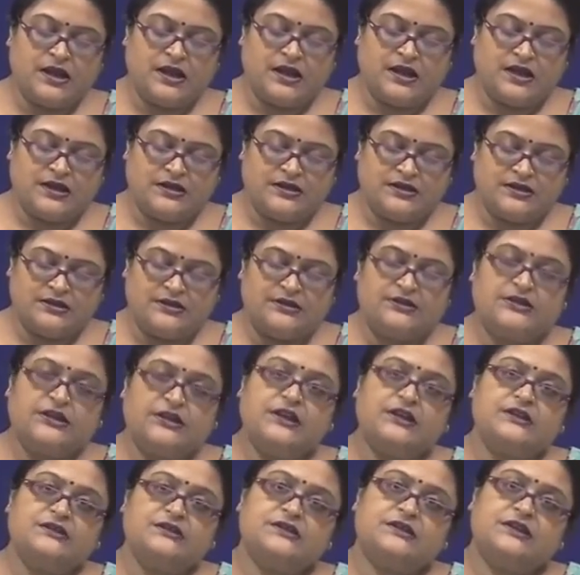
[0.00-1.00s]
and it
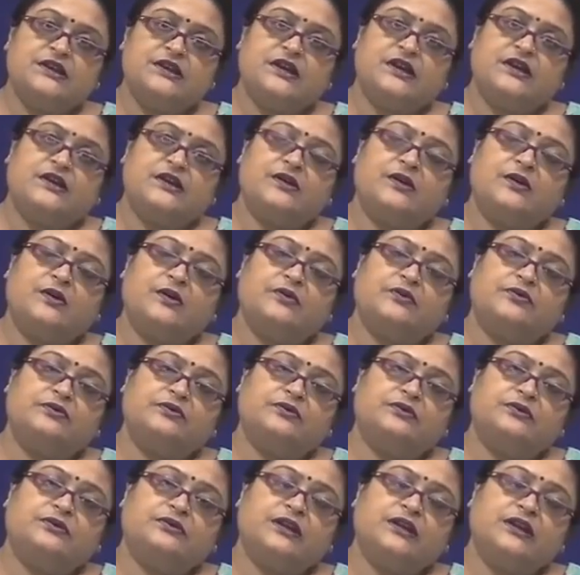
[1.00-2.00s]
takes care of
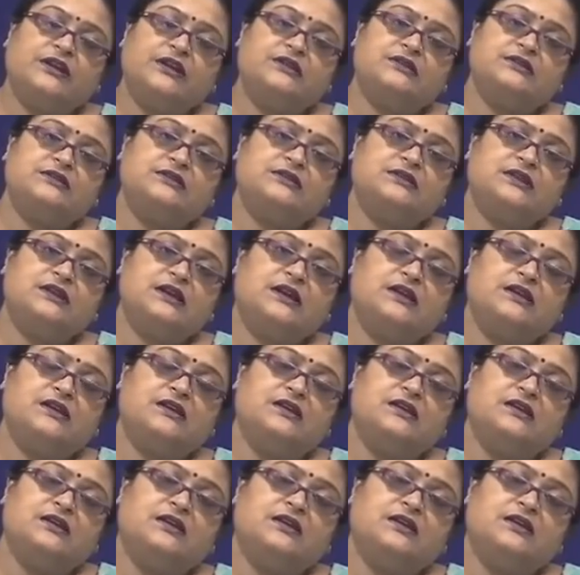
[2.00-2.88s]
things like